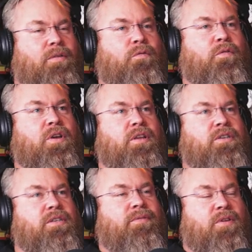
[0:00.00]
For
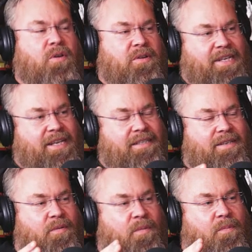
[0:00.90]
just for context,
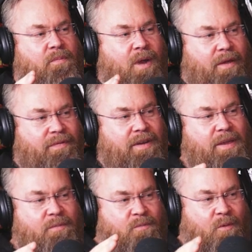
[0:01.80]

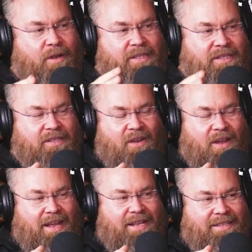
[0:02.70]
roughly what
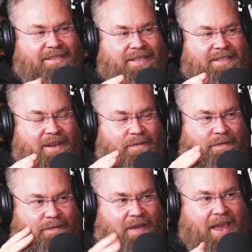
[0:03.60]
size is a
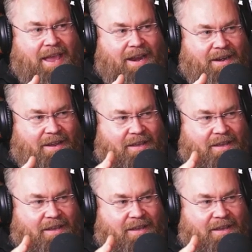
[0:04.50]
fan